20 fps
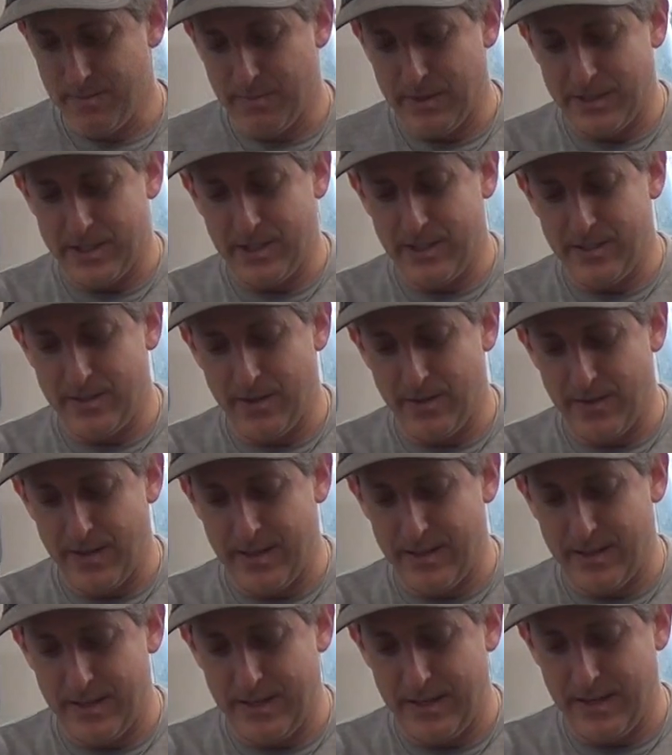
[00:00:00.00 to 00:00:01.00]
much easier
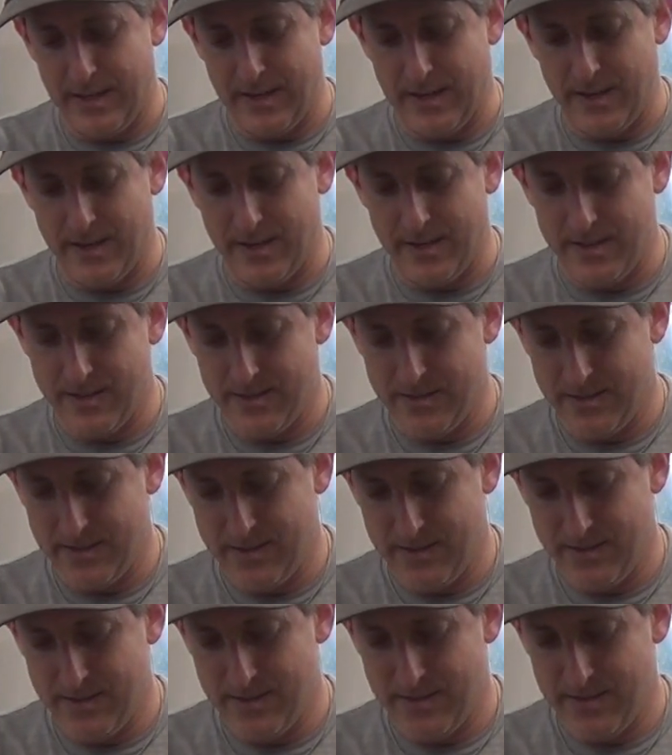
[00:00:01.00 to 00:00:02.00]
than the,
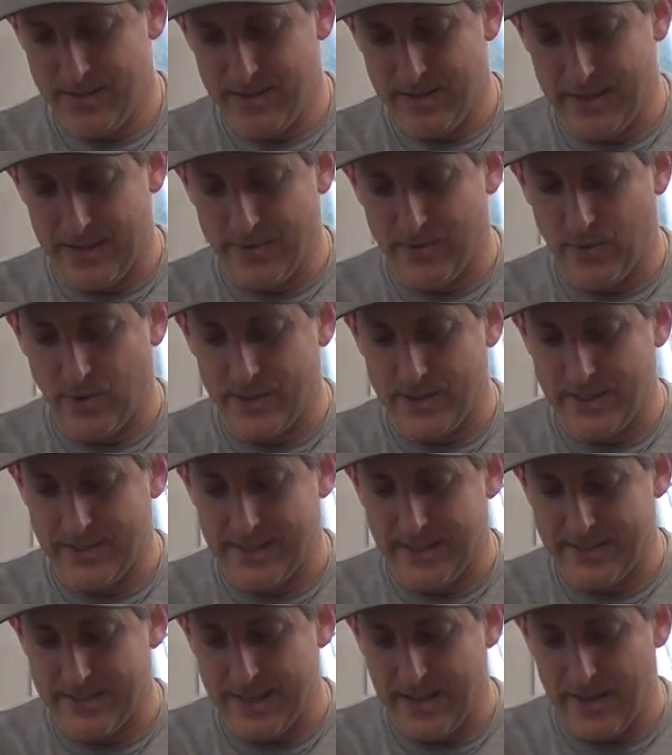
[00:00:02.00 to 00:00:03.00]
of course, as
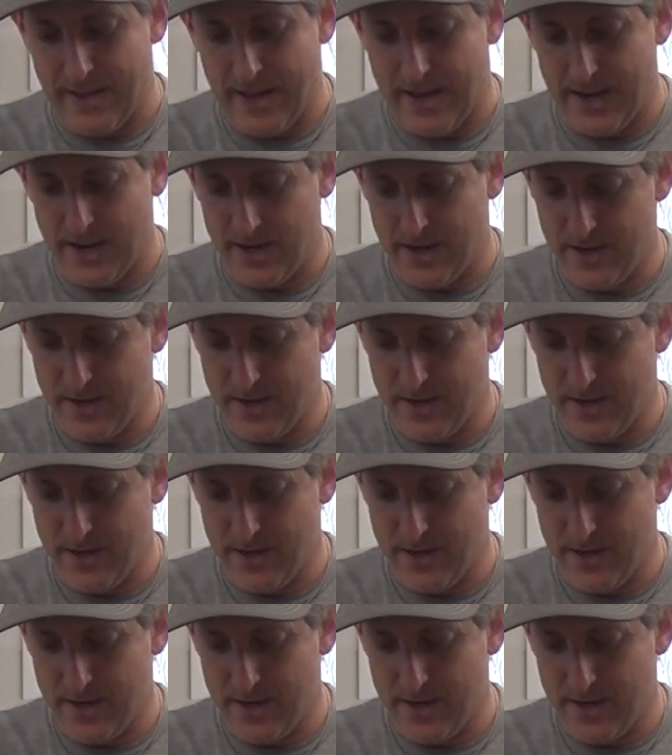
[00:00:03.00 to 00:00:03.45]
I say that,